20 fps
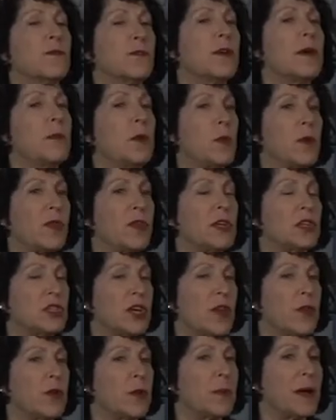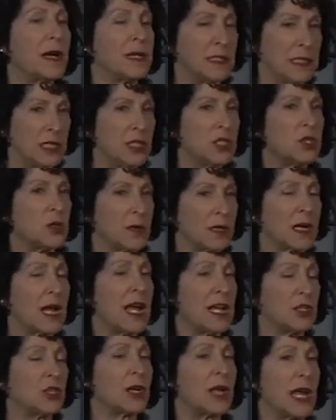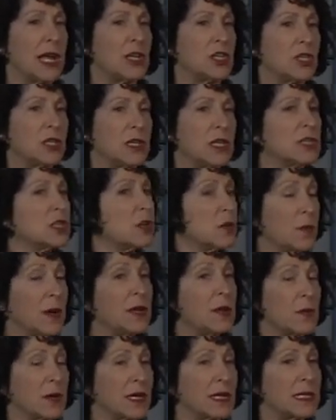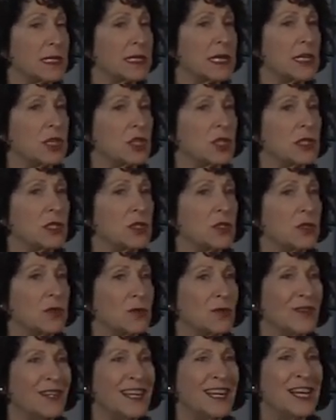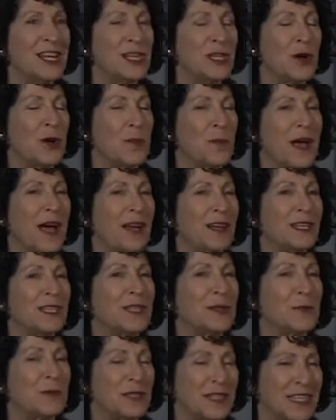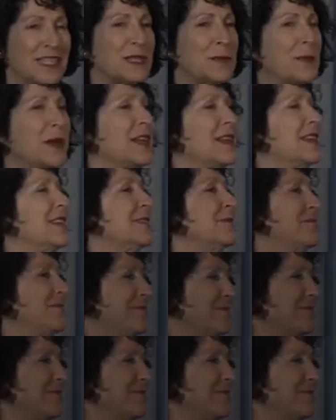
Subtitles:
from and with each other about teacher education. It's a great organization to know about and to participate in.